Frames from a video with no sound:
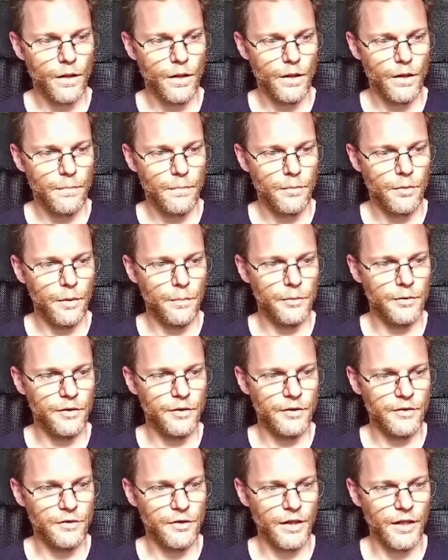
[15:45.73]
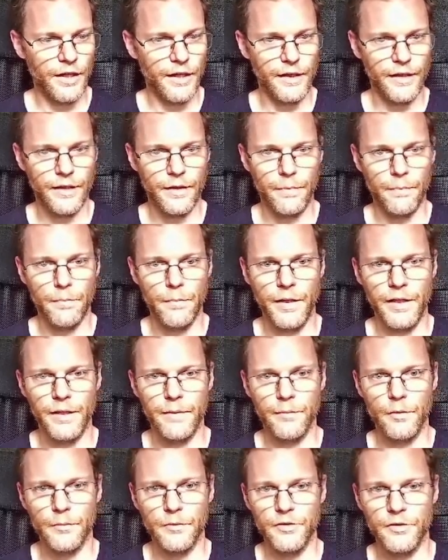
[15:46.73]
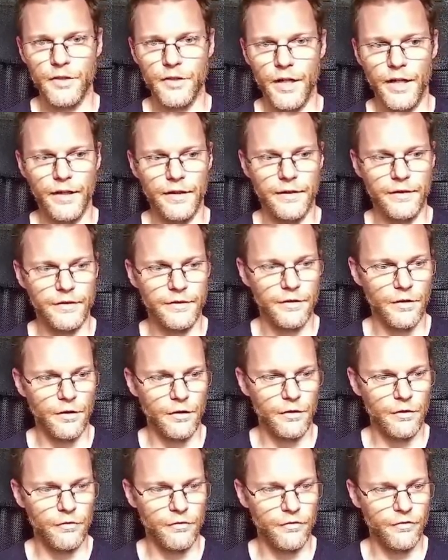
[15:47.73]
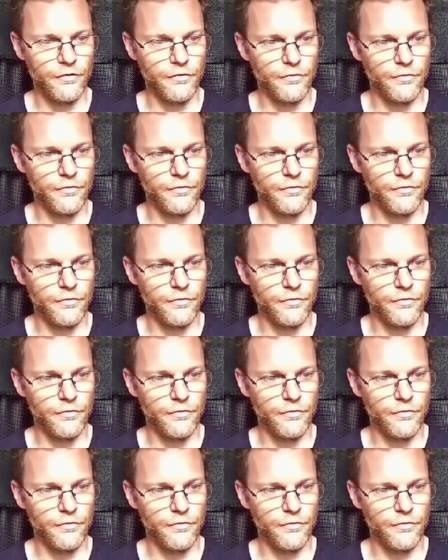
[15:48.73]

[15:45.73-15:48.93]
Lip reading: properties like minimum size of